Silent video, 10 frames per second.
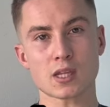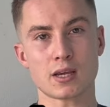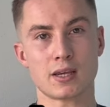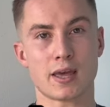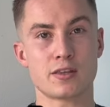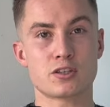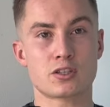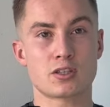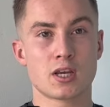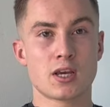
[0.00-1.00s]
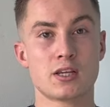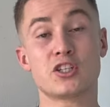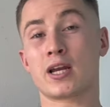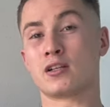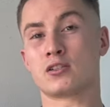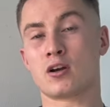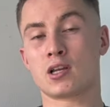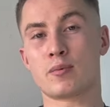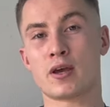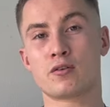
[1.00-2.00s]
yeah, this channel is
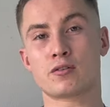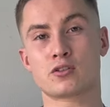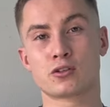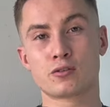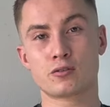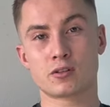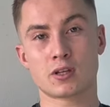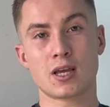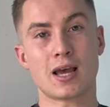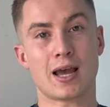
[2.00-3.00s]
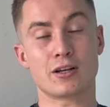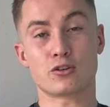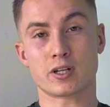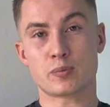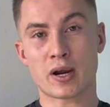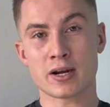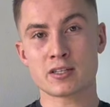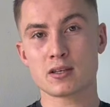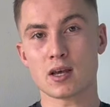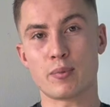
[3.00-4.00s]
all about truth and
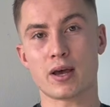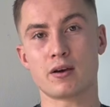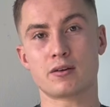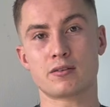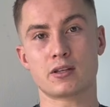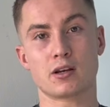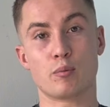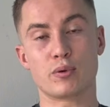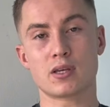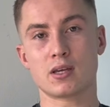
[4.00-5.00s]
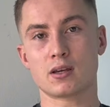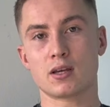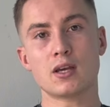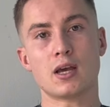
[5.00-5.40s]
transparency about, you know, being